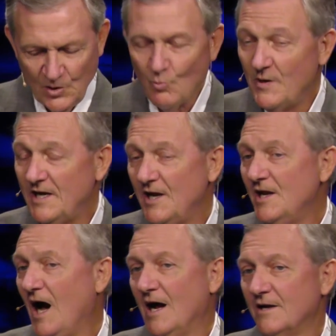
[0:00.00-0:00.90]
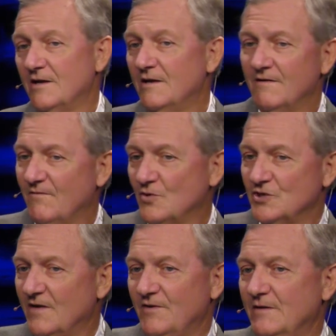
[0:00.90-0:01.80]
We did not first
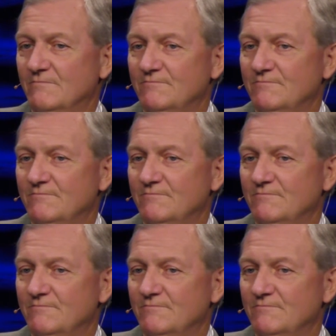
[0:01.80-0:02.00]
love Him.